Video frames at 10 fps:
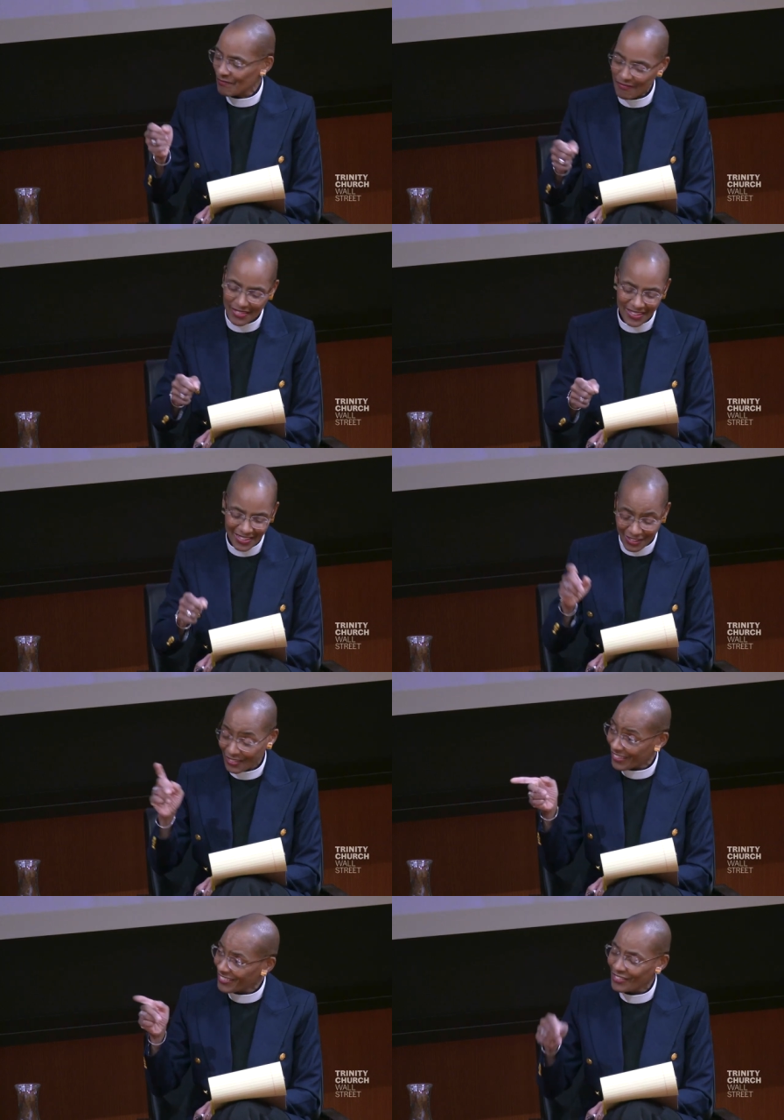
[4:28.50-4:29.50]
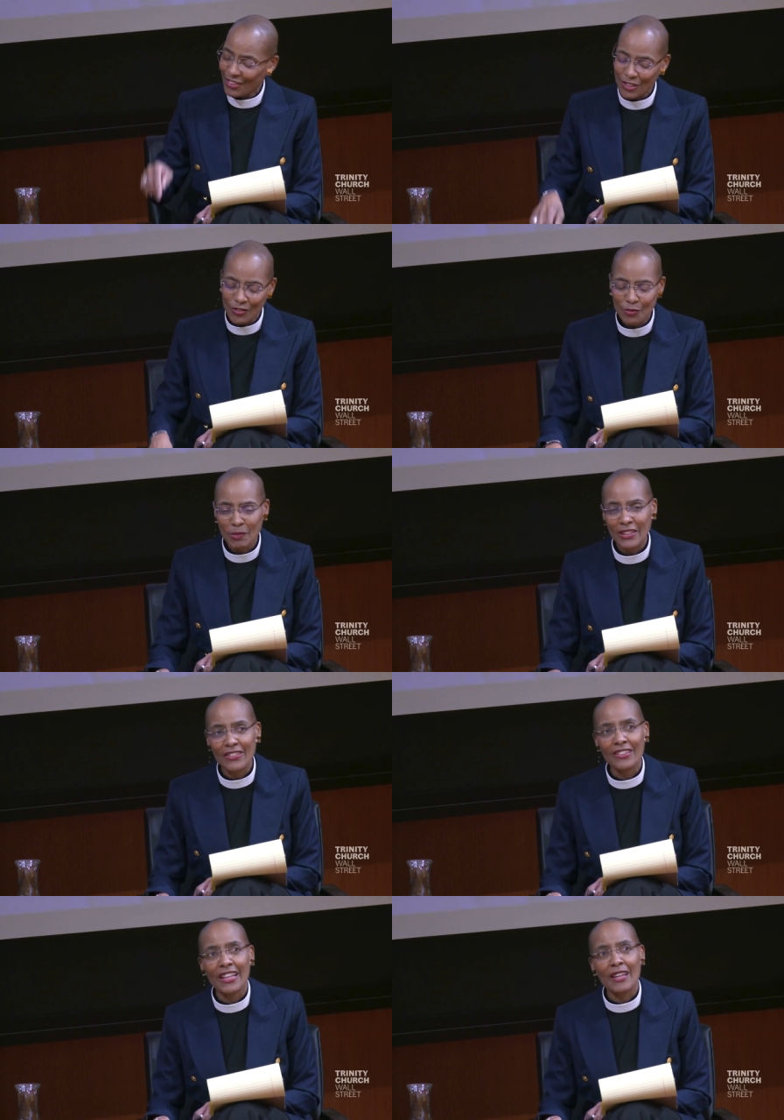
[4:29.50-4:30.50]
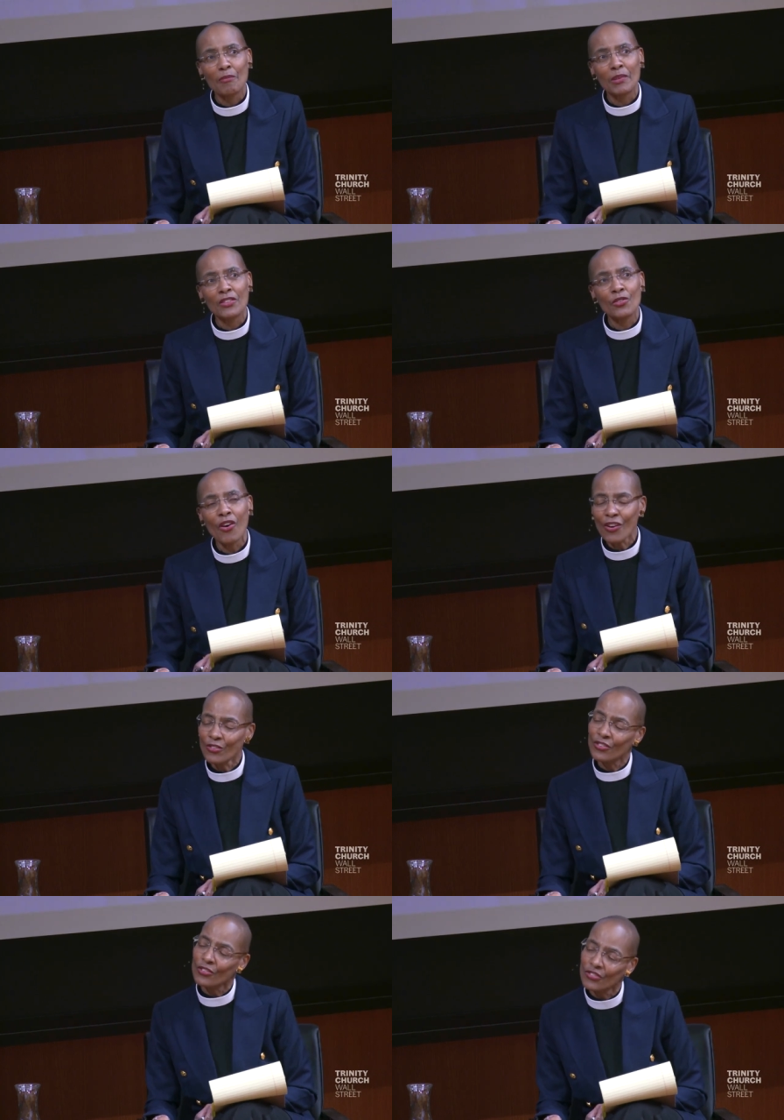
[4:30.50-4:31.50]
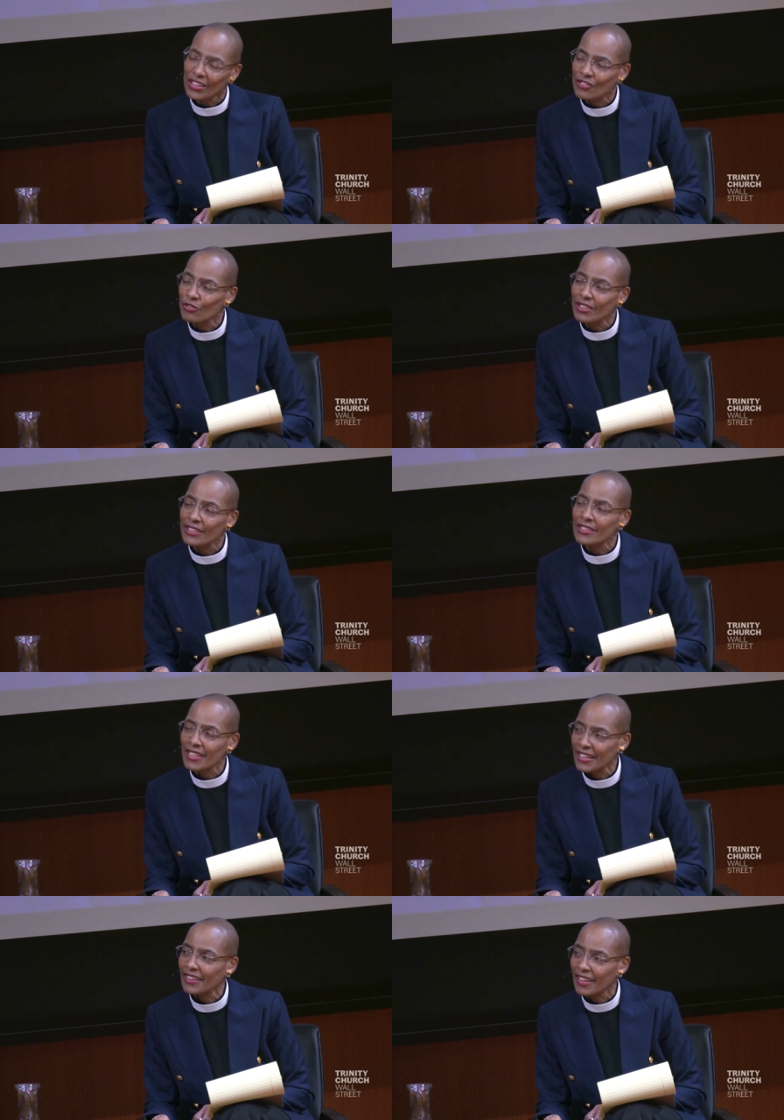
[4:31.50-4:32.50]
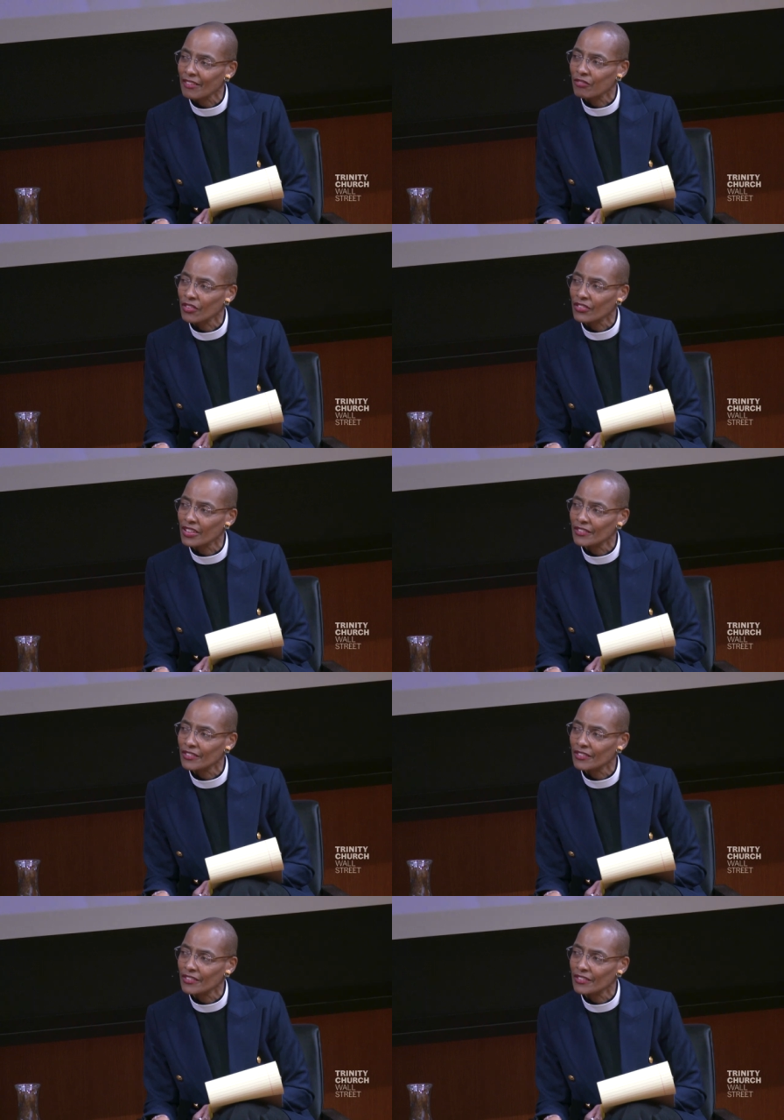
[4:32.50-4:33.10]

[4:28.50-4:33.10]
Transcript: mm-hmm. and you can speak on that. But you also said you didn't take that photo.